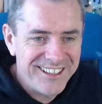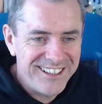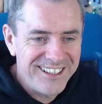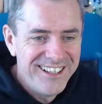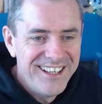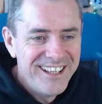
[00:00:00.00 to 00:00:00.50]

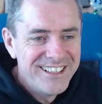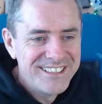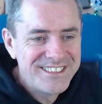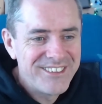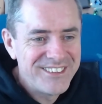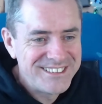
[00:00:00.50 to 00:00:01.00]

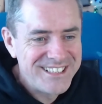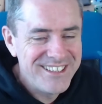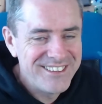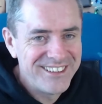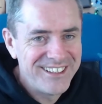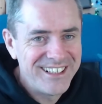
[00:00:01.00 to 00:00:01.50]
it's
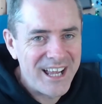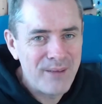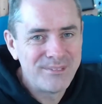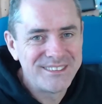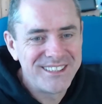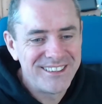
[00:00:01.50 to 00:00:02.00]
here and it
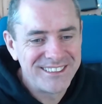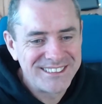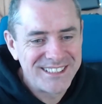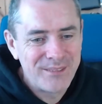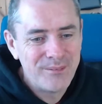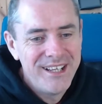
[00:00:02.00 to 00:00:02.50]
happens all the
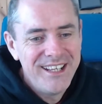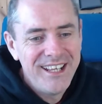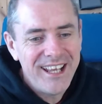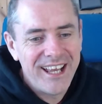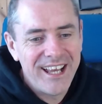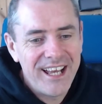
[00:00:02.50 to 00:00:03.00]
time.
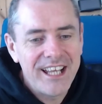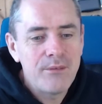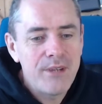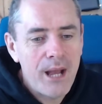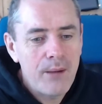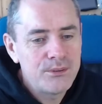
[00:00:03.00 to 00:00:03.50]
And it'd
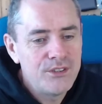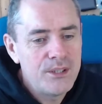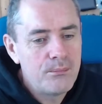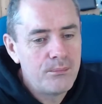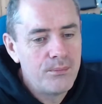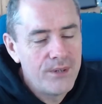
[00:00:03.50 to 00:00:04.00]
be absolutely
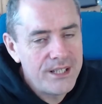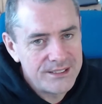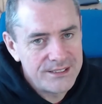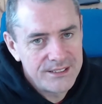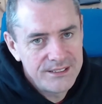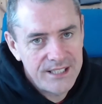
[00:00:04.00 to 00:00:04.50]

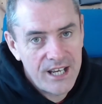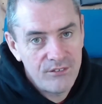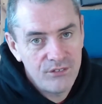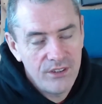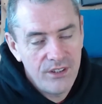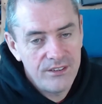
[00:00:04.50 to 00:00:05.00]
brilliant to have
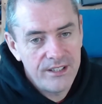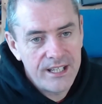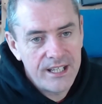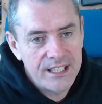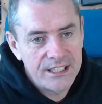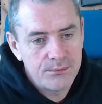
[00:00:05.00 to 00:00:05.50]
you along
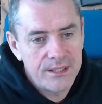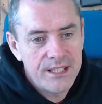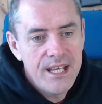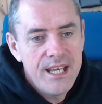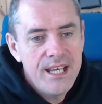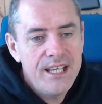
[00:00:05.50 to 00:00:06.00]
again next week.
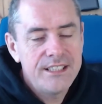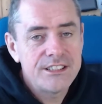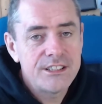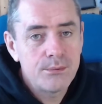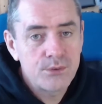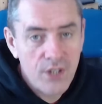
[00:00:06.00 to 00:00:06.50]
Hit the
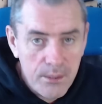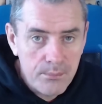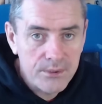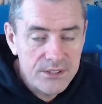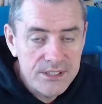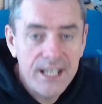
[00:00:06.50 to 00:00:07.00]
subscribe
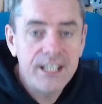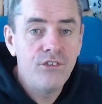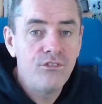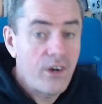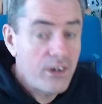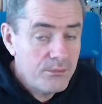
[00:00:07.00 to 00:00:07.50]
button. Thank you
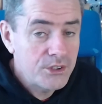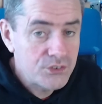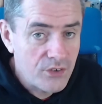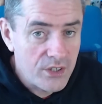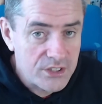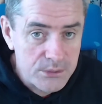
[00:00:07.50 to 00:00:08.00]
very much for
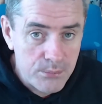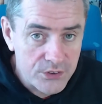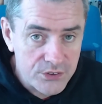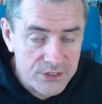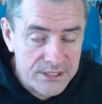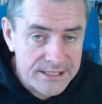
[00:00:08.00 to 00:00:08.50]
all the support you
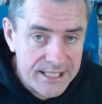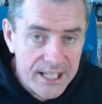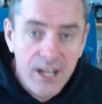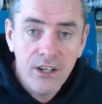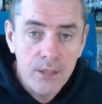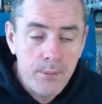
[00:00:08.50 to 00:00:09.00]
sent today,
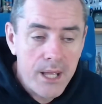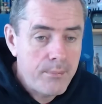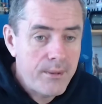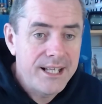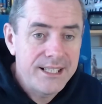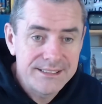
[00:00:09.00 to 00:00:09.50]
all the
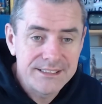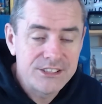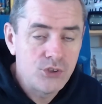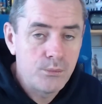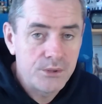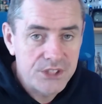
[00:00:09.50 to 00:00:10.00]
PayPals and
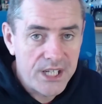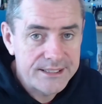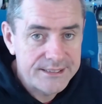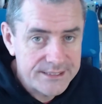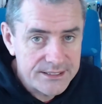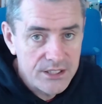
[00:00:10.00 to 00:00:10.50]
Super
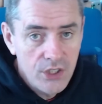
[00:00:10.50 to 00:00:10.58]
Chats and